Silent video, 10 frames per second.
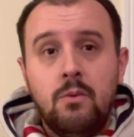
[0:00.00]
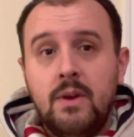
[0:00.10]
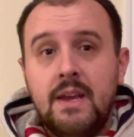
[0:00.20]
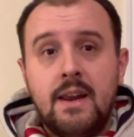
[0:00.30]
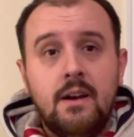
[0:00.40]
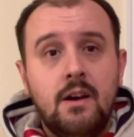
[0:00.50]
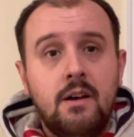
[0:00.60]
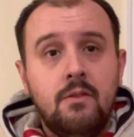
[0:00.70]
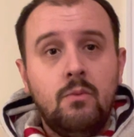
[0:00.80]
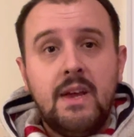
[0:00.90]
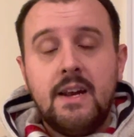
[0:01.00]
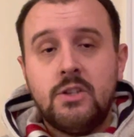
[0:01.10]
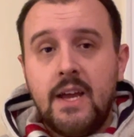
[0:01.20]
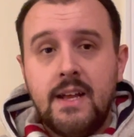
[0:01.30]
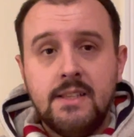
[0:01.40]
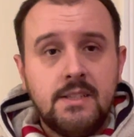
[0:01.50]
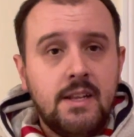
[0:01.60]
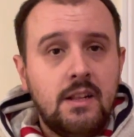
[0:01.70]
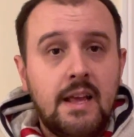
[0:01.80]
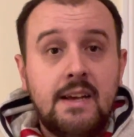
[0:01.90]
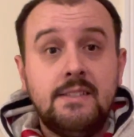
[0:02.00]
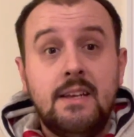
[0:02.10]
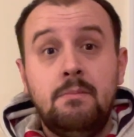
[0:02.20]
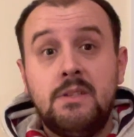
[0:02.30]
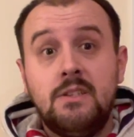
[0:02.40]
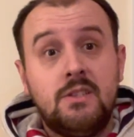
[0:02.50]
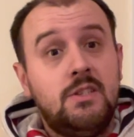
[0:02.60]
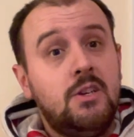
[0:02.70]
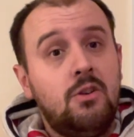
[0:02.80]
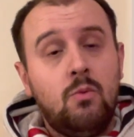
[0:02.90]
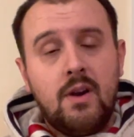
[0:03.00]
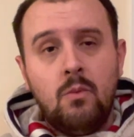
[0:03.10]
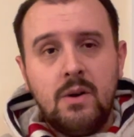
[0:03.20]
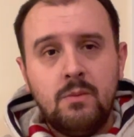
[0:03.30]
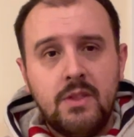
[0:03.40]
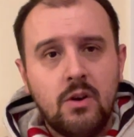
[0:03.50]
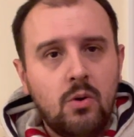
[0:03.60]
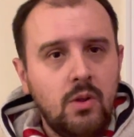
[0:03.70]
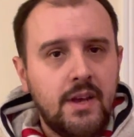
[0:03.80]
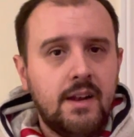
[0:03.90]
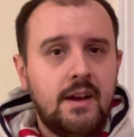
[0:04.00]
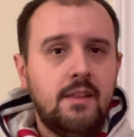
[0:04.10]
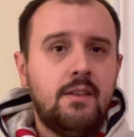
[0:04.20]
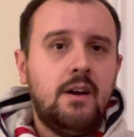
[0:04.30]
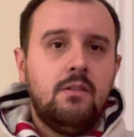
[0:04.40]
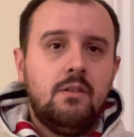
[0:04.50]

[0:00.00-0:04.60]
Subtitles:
we get a chance, and Lacazette misses a sitter one-on-one with the goalie, and I thought,